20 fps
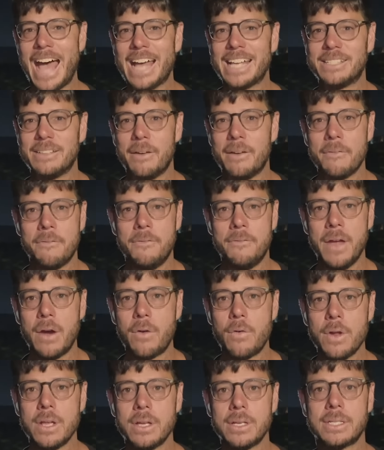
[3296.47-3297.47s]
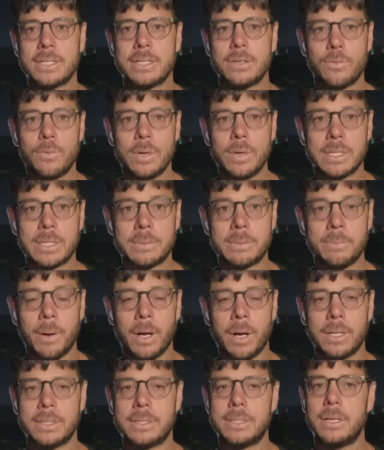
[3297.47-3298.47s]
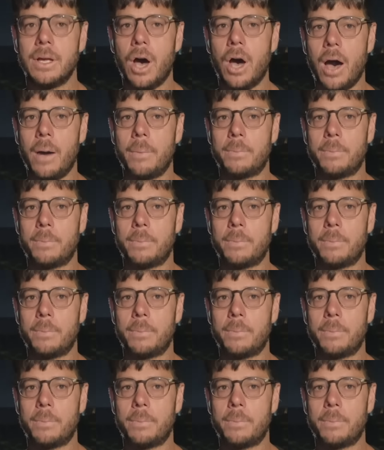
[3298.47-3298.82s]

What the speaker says: has various response